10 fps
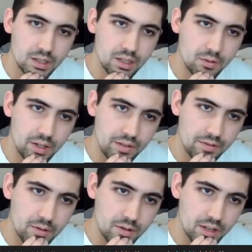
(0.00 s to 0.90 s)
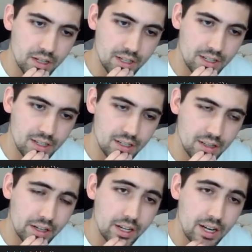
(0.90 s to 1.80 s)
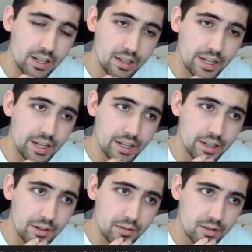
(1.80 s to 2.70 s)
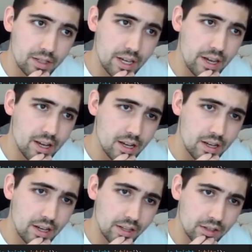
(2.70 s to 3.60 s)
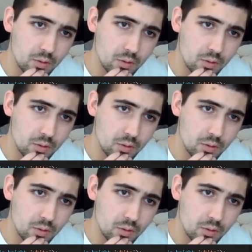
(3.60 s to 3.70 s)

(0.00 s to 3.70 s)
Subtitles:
wait for the godlike AI to